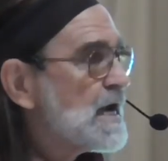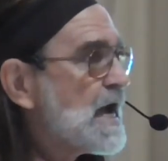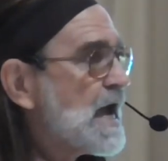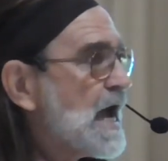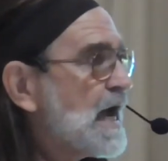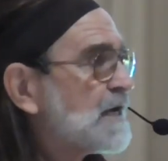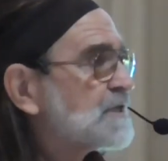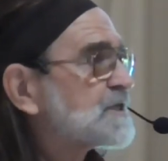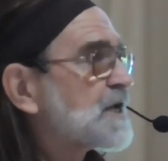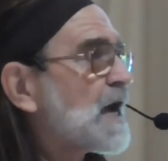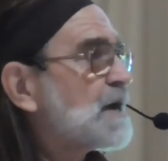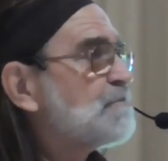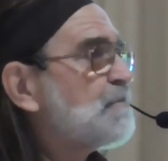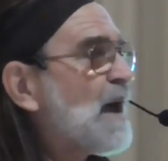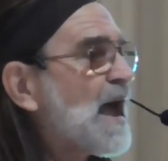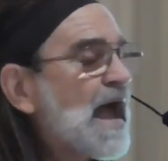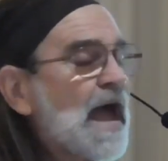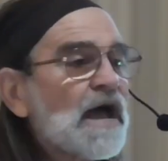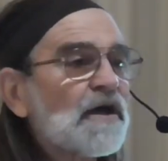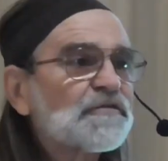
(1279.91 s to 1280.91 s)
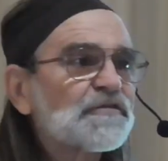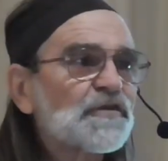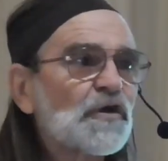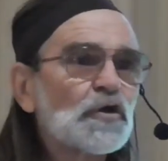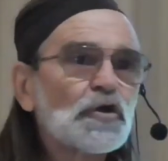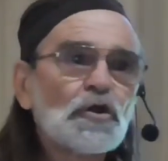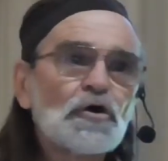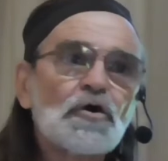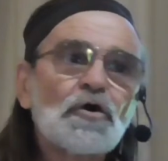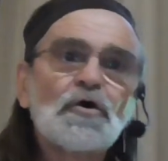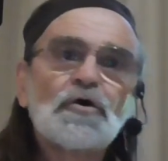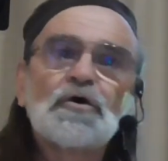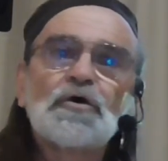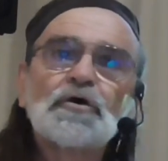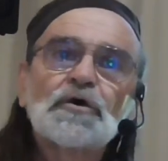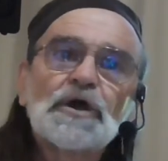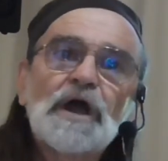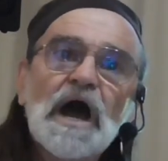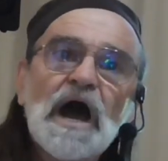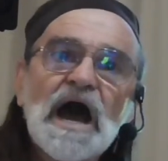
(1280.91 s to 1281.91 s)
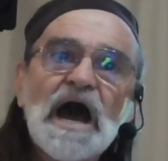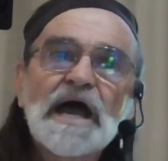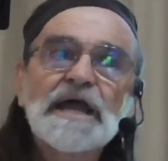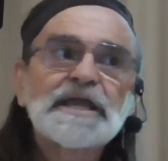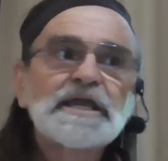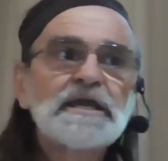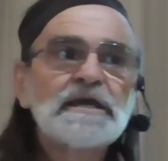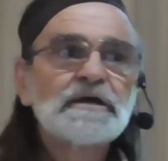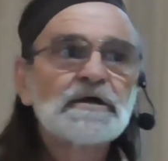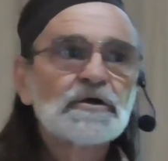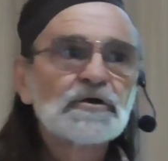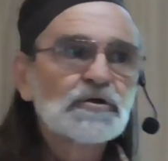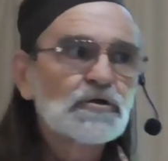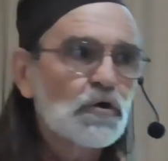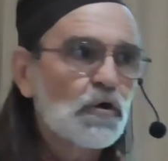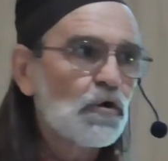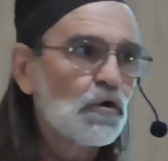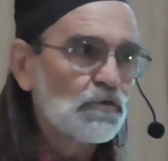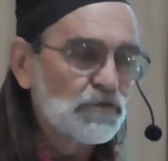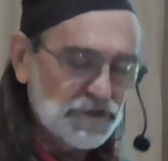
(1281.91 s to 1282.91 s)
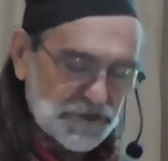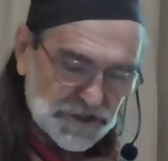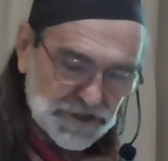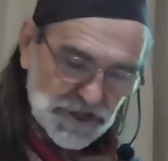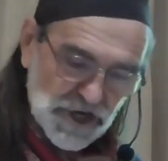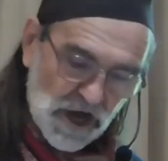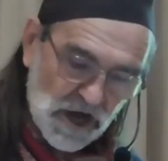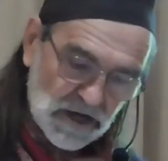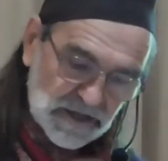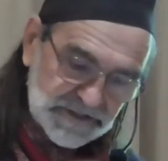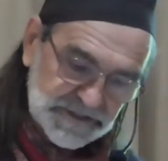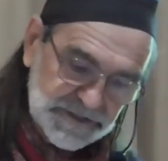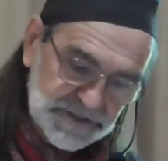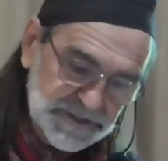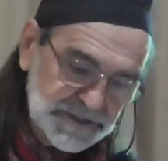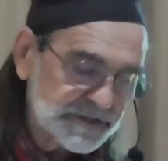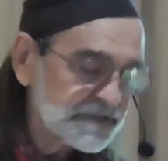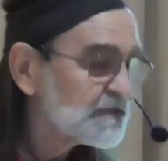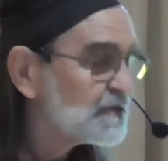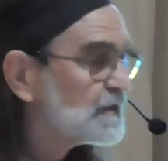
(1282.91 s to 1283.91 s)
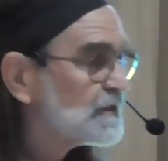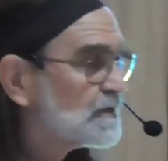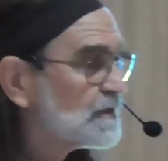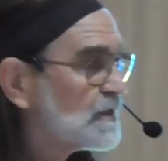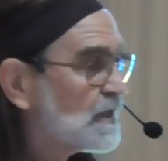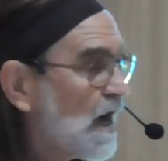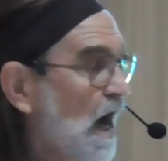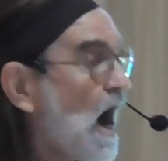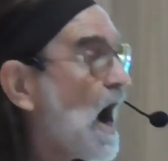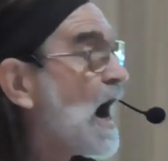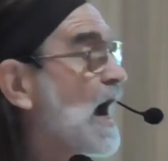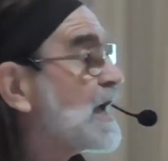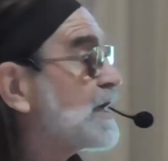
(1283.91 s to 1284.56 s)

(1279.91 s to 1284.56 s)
As I pass along, I call the shots. I